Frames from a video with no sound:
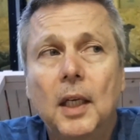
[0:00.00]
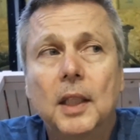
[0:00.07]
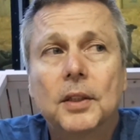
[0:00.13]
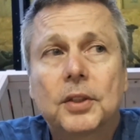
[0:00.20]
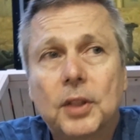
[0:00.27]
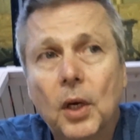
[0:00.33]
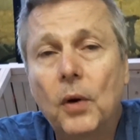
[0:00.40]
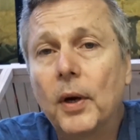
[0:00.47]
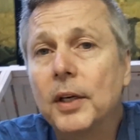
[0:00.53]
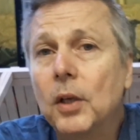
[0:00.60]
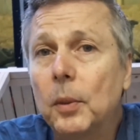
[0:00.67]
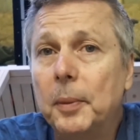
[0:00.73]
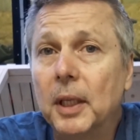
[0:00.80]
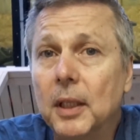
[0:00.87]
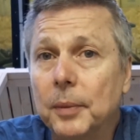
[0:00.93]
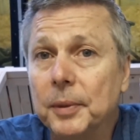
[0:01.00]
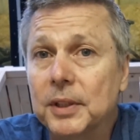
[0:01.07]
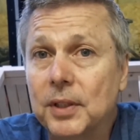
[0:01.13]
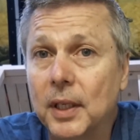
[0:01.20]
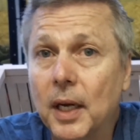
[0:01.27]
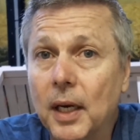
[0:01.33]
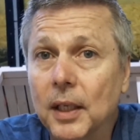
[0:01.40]
So I know my limits
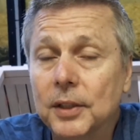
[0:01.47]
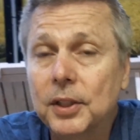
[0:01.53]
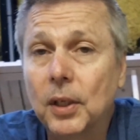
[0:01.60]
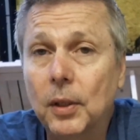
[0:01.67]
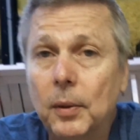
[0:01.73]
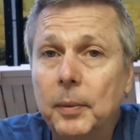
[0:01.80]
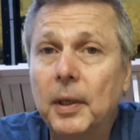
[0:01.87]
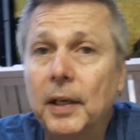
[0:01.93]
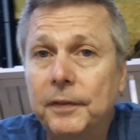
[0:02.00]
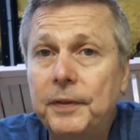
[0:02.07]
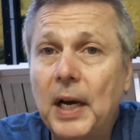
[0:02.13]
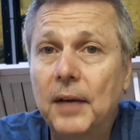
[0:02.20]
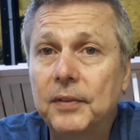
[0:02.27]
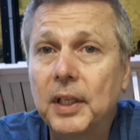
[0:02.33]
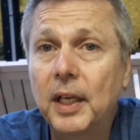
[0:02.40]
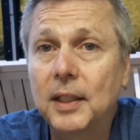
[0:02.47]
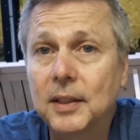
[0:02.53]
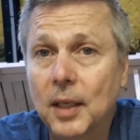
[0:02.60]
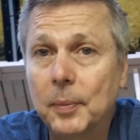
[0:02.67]
there. So at 5 days,